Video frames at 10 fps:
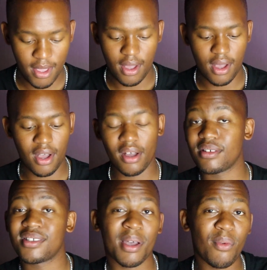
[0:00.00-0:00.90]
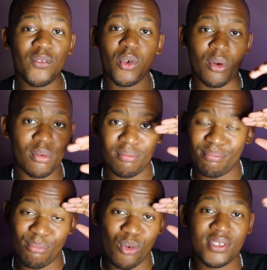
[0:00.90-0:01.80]
Some of your
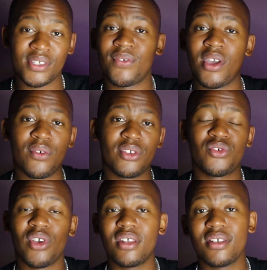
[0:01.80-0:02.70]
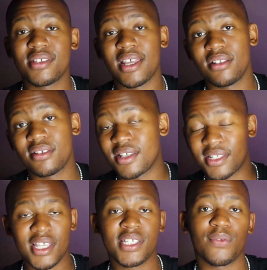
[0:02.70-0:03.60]
most favorite traders and
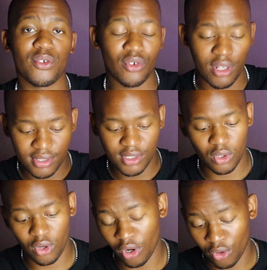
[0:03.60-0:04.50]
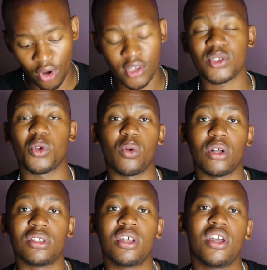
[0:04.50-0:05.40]
successful traders across the
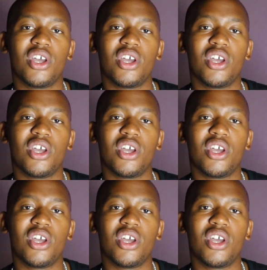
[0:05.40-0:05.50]
world